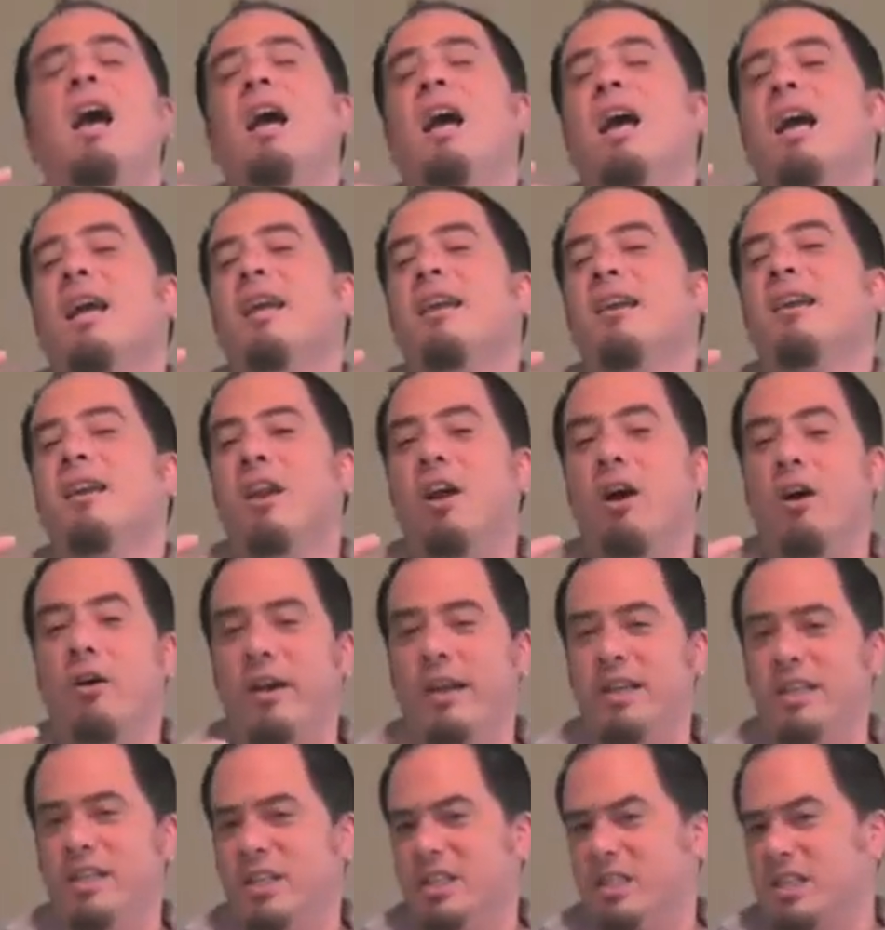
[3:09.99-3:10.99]
in
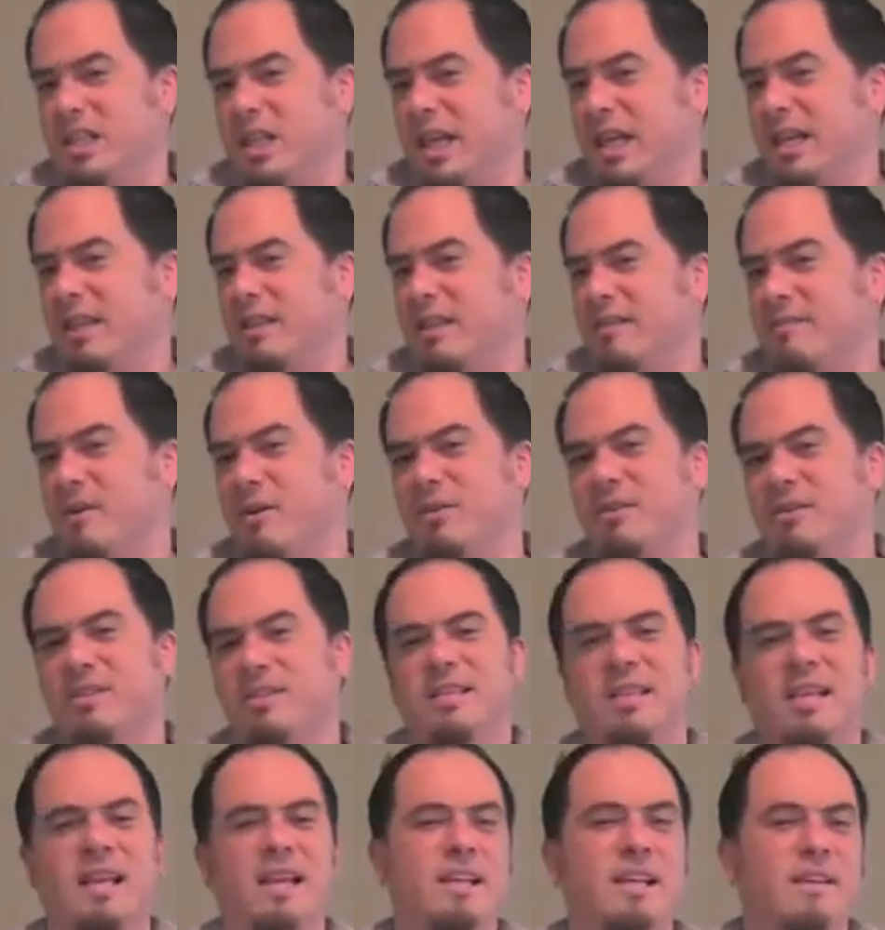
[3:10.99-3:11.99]
just like the
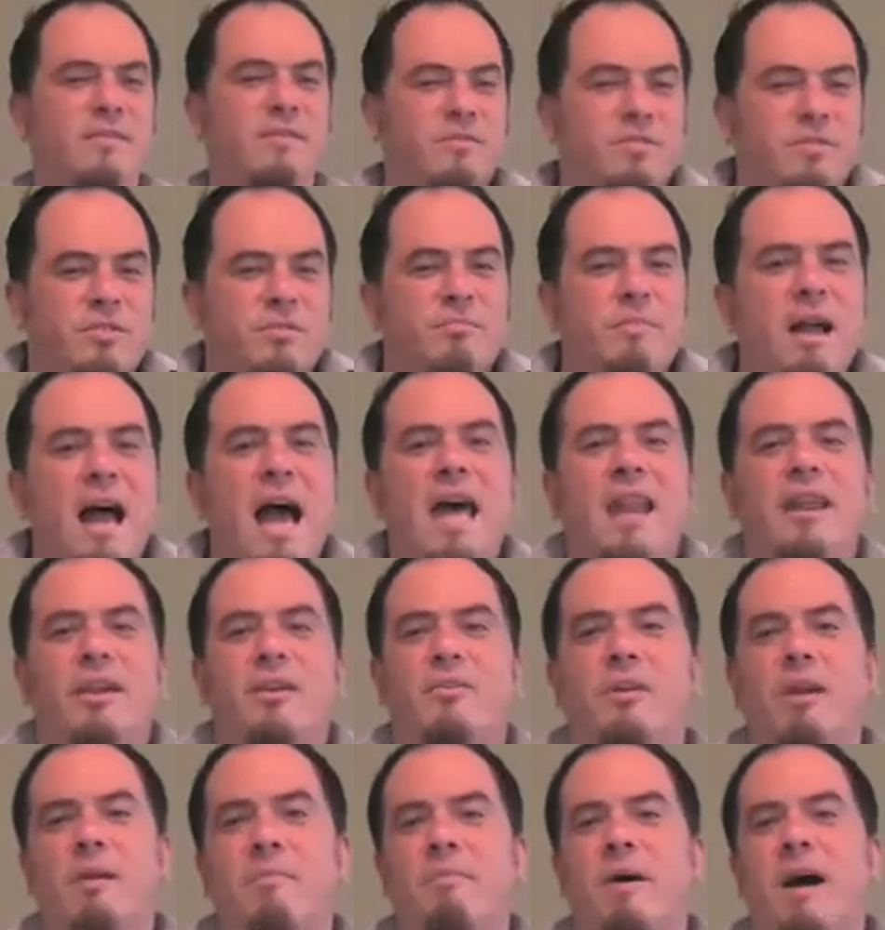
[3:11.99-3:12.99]
most kind of
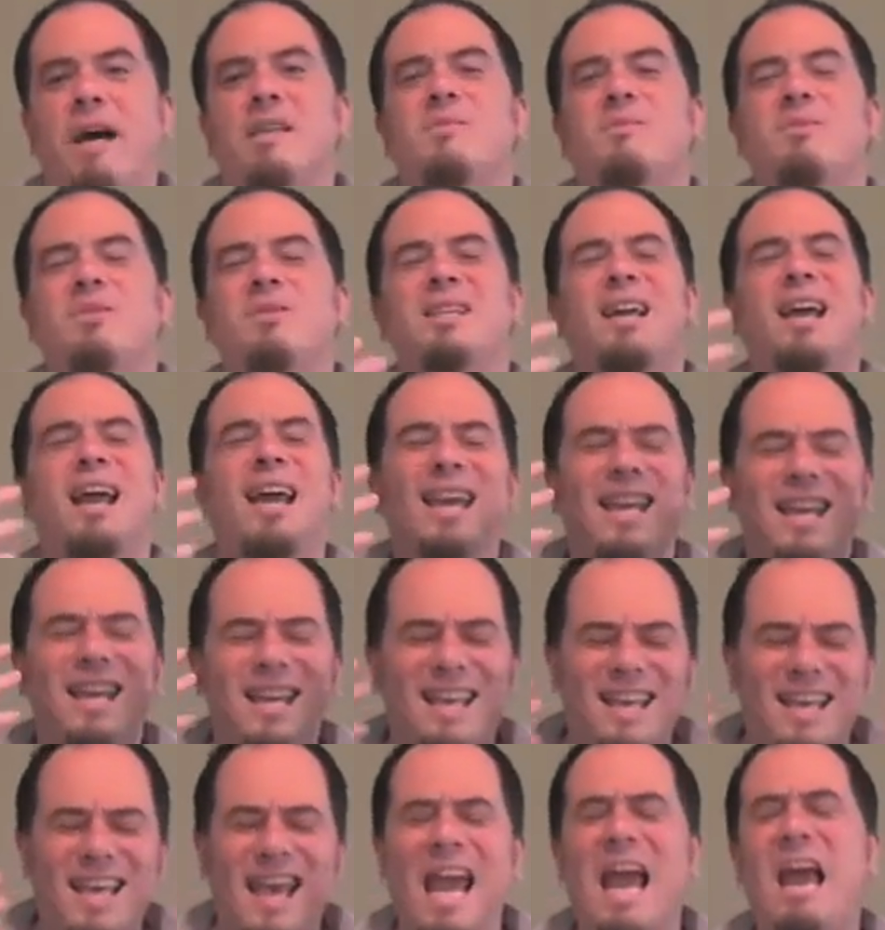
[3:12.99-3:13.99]
dramatic way possible, she's like, I
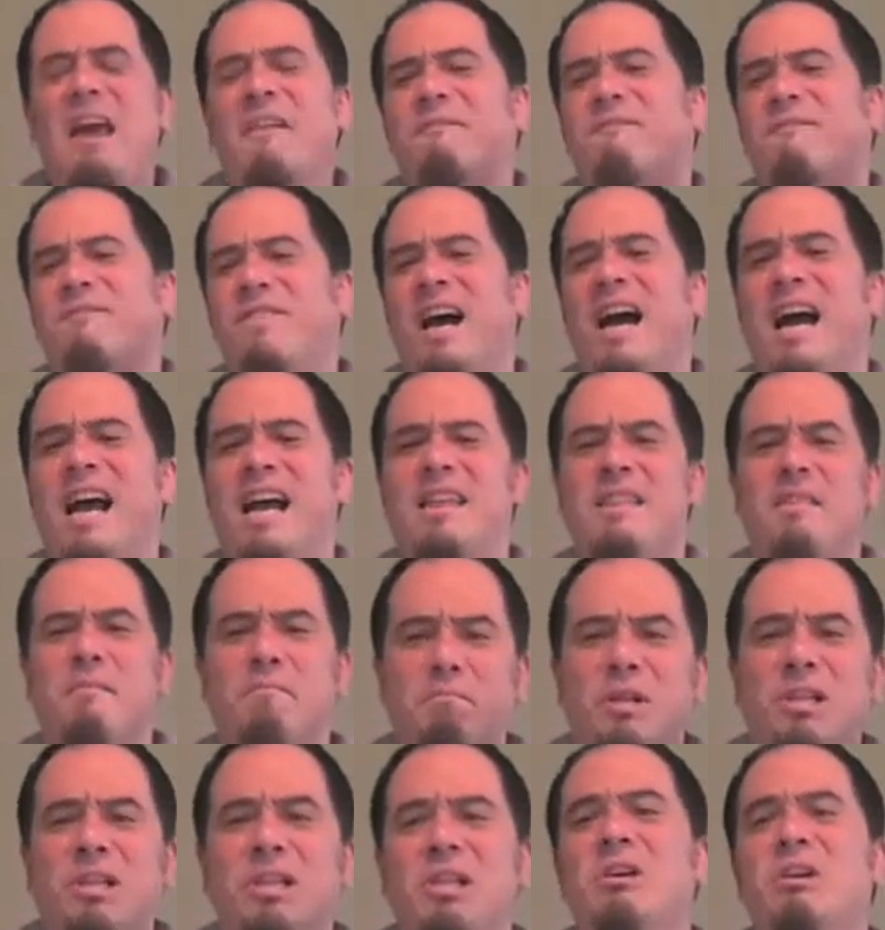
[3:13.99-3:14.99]
can't find
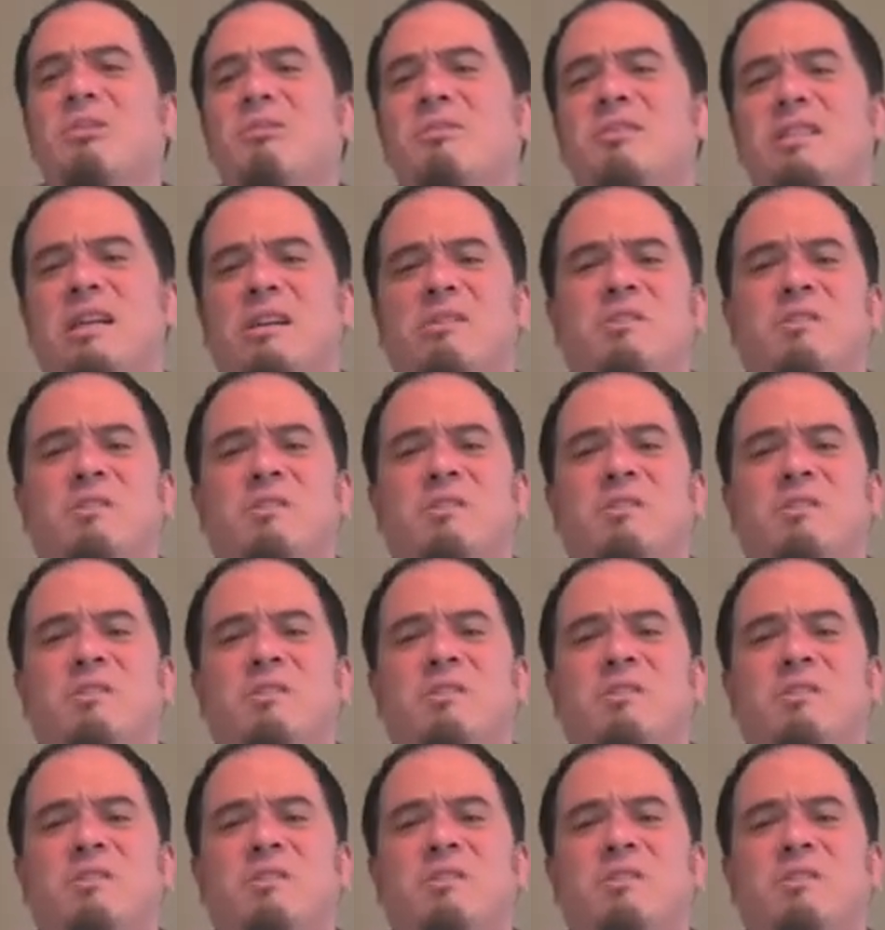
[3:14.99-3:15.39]
the balloons.